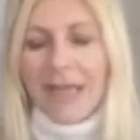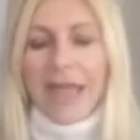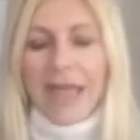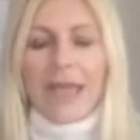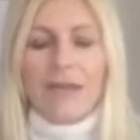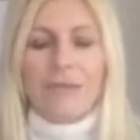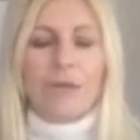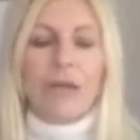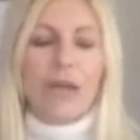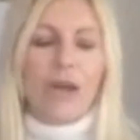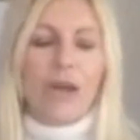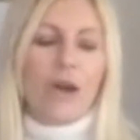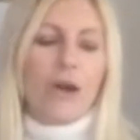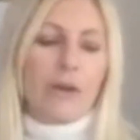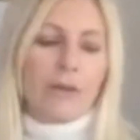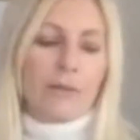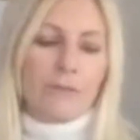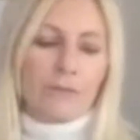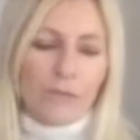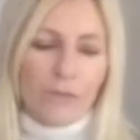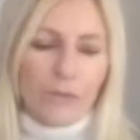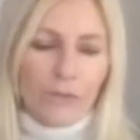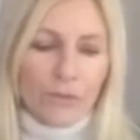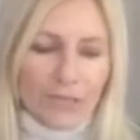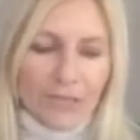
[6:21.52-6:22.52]
and we are
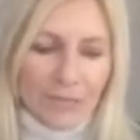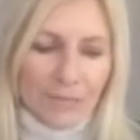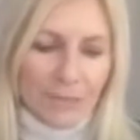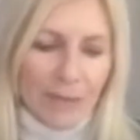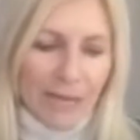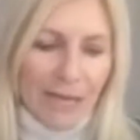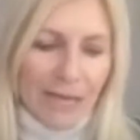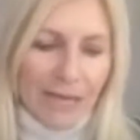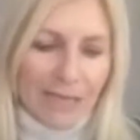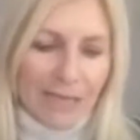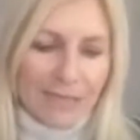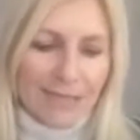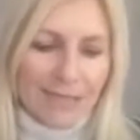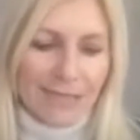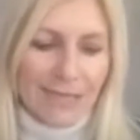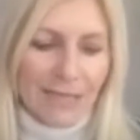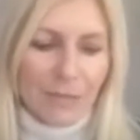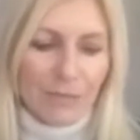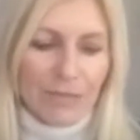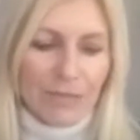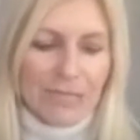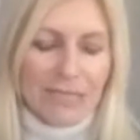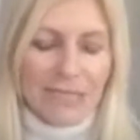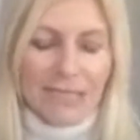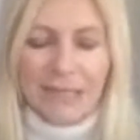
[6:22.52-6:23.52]
influenced by
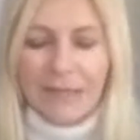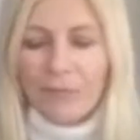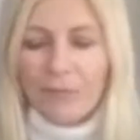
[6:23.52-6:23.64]
celebrity,